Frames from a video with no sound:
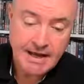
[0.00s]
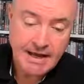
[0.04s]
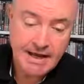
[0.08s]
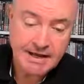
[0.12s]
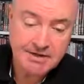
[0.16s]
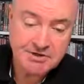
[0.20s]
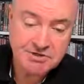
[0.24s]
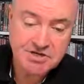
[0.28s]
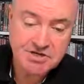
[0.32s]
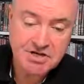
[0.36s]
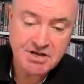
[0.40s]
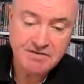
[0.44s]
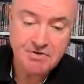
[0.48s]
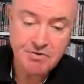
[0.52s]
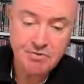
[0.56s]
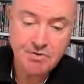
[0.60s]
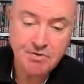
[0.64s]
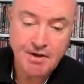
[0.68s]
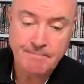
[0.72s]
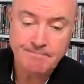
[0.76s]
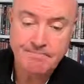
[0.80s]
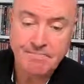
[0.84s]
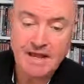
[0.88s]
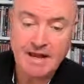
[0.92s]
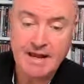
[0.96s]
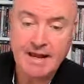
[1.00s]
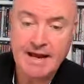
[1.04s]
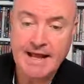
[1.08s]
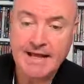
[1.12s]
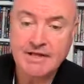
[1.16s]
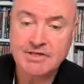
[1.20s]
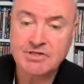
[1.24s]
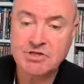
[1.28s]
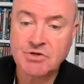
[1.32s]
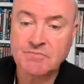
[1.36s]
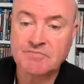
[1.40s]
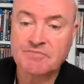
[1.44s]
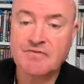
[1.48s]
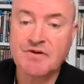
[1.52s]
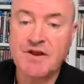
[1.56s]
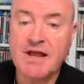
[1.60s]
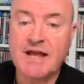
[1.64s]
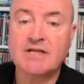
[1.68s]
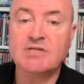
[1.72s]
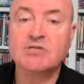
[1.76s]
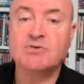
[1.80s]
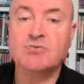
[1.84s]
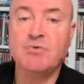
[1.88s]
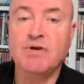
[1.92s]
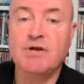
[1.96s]
Just give you a heads up for
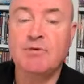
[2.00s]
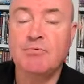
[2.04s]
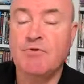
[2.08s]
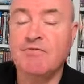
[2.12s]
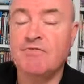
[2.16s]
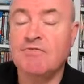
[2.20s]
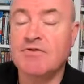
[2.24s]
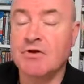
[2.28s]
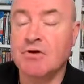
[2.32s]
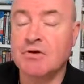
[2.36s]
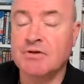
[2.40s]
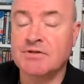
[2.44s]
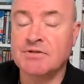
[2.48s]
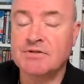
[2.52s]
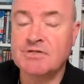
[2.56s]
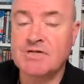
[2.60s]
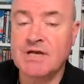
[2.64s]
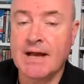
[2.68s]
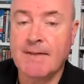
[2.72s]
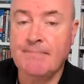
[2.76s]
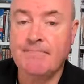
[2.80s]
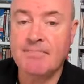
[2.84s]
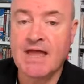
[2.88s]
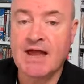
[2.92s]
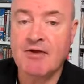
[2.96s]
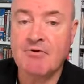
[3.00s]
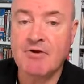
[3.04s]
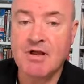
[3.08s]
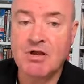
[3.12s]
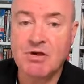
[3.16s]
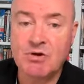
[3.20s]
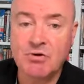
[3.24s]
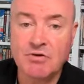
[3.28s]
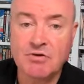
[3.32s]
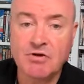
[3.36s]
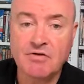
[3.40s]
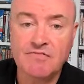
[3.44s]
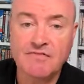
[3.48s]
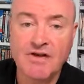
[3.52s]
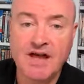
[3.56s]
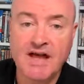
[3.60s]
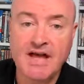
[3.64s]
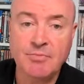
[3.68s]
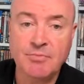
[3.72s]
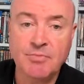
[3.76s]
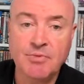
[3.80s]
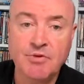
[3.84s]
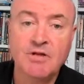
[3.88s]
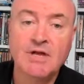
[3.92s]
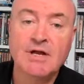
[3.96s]
next week. We've got Eric Cook
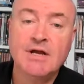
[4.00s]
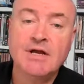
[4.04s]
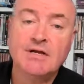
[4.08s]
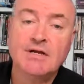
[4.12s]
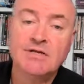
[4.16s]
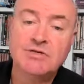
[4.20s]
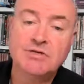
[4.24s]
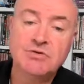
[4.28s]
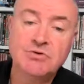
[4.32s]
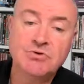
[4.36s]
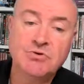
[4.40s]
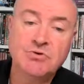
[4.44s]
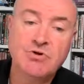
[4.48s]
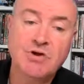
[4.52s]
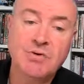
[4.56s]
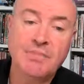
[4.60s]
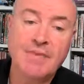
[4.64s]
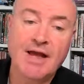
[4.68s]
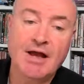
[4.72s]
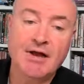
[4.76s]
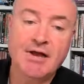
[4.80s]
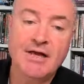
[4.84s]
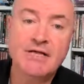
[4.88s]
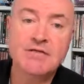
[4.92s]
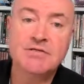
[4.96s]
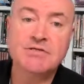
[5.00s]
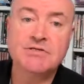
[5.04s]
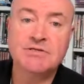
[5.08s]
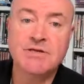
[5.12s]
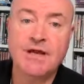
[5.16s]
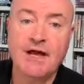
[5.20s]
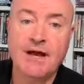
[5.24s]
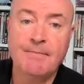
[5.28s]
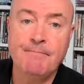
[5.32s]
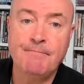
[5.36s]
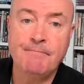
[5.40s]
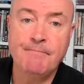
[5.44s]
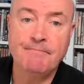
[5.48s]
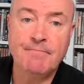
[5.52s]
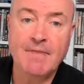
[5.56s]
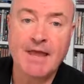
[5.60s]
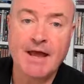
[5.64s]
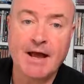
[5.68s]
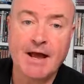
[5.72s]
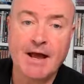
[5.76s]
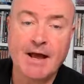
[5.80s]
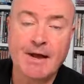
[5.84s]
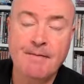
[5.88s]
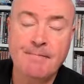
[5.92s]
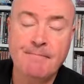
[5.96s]
available to talk about his
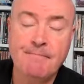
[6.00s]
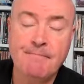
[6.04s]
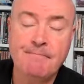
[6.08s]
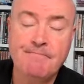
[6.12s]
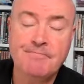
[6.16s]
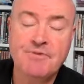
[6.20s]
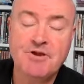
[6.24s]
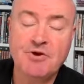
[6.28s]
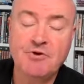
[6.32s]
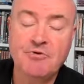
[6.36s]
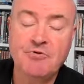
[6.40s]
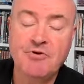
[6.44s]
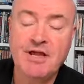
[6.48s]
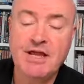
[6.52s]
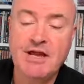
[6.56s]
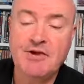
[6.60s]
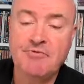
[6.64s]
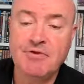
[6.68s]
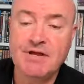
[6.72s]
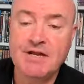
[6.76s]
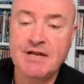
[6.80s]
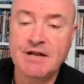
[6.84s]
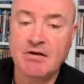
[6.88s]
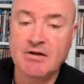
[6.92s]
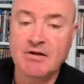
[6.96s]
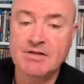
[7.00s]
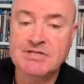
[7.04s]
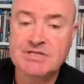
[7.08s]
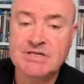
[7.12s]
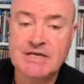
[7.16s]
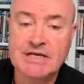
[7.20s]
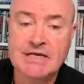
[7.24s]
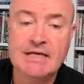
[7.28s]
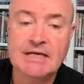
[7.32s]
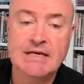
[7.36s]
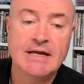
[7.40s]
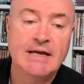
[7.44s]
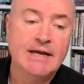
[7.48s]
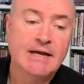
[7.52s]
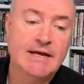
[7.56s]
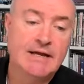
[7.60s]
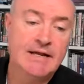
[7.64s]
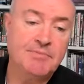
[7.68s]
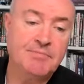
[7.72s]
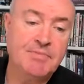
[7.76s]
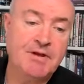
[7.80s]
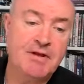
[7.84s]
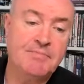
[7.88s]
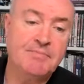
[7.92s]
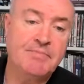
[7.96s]
career in IT, a
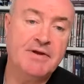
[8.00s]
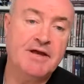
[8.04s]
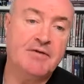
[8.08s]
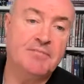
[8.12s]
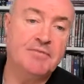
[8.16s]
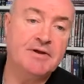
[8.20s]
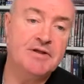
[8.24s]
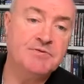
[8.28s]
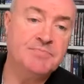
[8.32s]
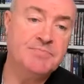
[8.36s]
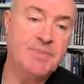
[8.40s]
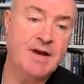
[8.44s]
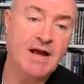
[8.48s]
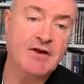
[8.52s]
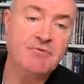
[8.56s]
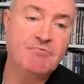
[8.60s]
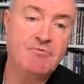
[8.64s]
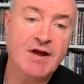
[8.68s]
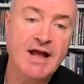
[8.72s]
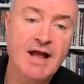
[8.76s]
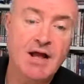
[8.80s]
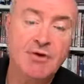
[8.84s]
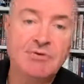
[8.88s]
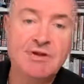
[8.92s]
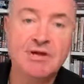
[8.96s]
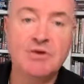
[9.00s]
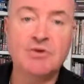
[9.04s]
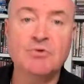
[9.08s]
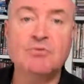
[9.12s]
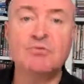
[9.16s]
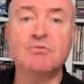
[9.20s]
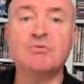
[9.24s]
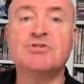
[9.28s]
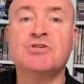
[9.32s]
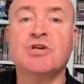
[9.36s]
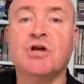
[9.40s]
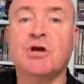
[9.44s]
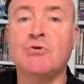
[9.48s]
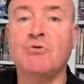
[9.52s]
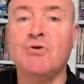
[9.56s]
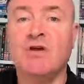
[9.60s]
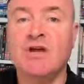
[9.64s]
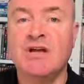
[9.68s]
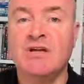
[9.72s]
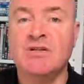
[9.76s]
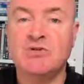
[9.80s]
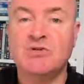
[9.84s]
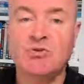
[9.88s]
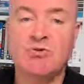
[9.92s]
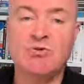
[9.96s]
little bit about his background, and also
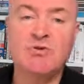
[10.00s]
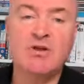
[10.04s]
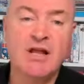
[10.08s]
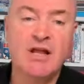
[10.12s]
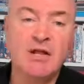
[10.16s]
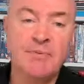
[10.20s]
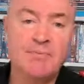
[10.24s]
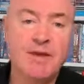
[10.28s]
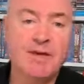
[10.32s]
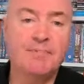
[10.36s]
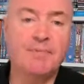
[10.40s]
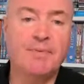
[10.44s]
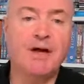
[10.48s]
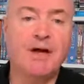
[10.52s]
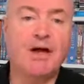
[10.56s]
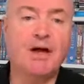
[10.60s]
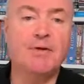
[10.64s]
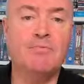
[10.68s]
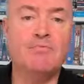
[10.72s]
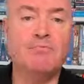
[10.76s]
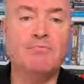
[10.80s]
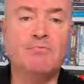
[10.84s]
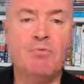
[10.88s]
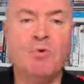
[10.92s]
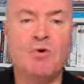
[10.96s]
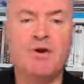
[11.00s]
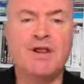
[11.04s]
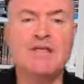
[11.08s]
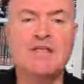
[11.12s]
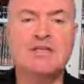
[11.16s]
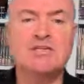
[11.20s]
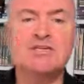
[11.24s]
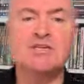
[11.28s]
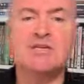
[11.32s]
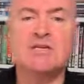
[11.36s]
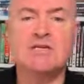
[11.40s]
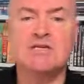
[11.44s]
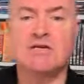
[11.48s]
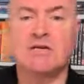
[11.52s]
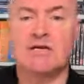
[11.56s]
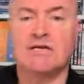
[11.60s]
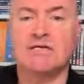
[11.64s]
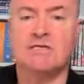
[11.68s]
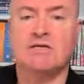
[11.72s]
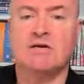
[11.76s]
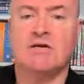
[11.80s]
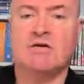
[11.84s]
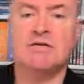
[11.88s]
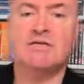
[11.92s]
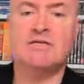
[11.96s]
talk a little bit by what he sees
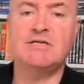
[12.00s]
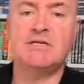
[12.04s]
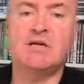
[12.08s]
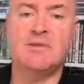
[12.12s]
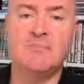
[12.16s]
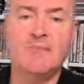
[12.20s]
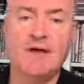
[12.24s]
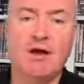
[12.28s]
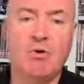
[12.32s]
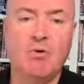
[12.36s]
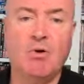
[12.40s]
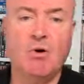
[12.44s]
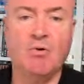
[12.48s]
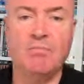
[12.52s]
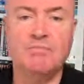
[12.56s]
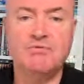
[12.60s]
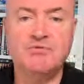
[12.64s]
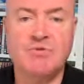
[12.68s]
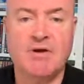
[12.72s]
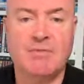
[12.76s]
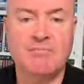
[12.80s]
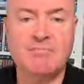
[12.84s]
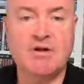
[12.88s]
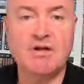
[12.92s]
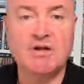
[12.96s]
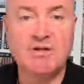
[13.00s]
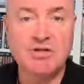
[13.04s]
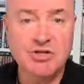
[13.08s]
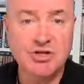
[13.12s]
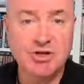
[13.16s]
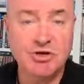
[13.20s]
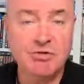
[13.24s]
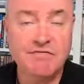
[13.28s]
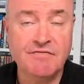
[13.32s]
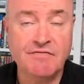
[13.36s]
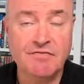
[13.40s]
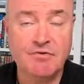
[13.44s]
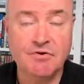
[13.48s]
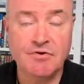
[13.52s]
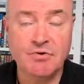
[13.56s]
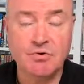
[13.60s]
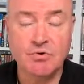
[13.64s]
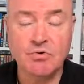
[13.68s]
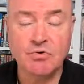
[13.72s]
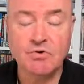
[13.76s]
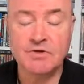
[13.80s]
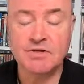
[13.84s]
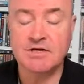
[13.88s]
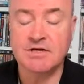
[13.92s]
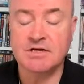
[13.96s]
exciting about what OpsRamp can do for an
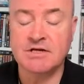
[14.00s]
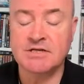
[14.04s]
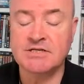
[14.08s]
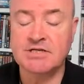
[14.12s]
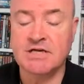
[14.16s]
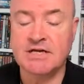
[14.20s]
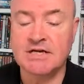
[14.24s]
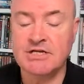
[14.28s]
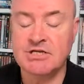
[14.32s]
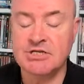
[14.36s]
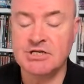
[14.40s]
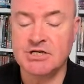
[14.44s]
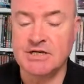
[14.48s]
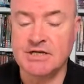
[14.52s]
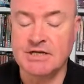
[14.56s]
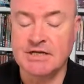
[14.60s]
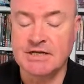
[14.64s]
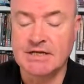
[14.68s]
organisation.